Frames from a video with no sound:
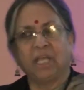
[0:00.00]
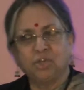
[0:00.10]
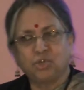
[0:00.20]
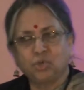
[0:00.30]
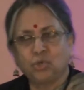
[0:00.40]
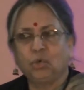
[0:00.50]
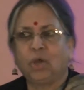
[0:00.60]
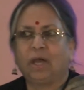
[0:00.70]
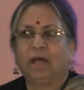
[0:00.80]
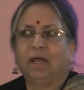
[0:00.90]

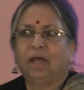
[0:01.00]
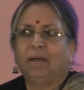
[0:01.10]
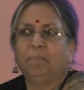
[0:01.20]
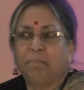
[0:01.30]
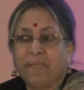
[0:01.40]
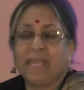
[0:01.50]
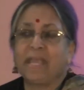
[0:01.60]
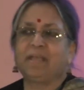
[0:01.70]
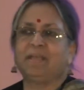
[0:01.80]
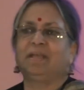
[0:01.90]
into
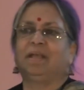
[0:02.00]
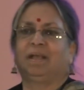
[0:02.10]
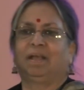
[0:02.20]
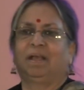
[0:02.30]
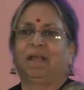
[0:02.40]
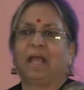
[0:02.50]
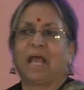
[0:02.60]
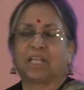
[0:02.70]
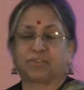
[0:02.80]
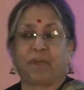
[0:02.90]
being
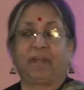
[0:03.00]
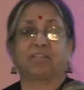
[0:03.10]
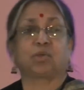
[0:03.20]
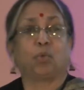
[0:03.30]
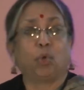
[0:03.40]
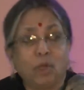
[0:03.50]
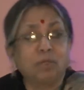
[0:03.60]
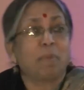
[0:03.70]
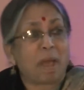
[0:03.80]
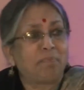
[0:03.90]
as far as the
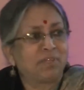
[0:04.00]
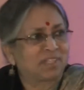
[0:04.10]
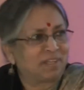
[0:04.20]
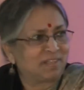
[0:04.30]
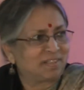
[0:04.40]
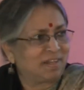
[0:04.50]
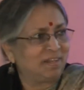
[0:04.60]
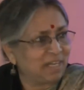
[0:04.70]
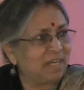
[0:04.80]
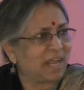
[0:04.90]
world map is
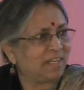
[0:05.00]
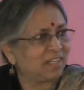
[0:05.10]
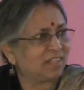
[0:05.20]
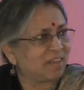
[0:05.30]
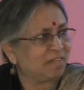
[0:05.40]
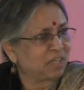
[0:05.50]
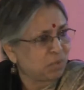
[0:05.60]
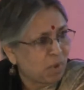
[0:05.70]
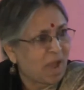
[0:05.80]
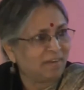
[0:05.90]
concerned in
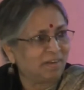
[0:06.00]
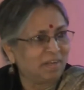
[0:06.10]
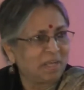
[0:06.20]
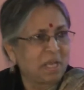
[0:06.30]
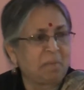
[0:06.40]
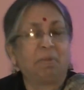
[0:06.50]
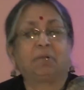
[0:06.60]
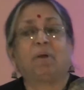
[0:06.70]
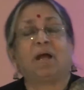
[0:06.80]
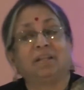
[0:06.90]
1971.
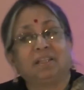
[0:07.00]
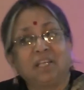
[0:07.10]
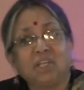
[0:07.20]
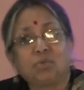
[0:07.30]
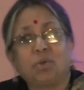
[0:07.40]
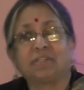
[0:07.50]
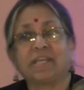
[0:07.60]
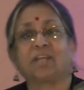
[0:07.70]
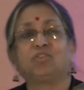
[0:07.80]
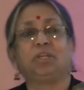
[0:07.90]
But Bangladesh
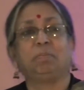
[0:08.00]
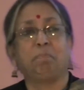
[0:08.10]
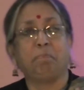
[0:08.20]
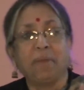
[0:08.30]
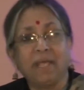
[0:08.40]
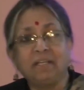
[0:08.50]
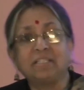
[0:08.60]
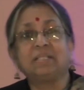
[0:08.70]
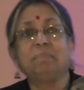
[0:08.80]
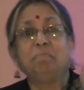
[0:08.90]
was actually
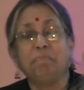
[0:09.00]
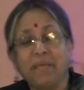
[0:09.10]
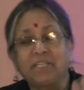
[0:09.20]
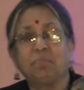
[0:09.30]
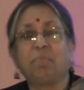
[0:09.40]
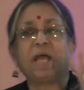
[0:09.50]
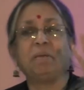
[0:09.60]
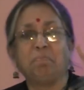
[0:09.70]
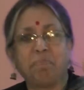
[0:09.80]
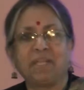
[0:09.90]
built bit
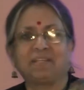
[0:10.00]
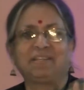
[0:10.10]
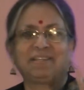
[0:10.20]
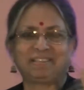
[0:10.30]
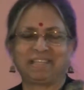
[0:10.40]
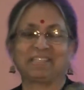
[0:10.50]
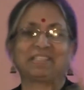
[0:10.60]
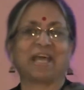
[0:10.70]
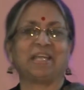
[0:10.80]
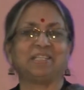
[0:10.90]
by bit
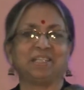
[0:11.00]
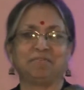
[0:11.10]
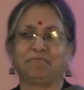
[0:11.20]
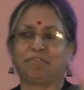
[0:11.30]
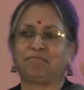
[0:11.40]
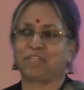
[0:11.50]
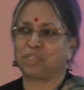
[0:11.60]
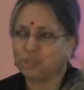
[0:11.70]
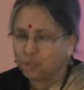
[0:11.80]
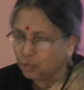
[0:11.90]
since
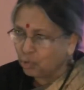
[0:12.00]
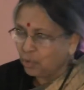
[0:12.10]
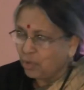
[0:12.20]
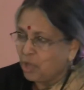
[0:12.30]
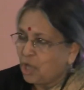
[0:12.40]
1952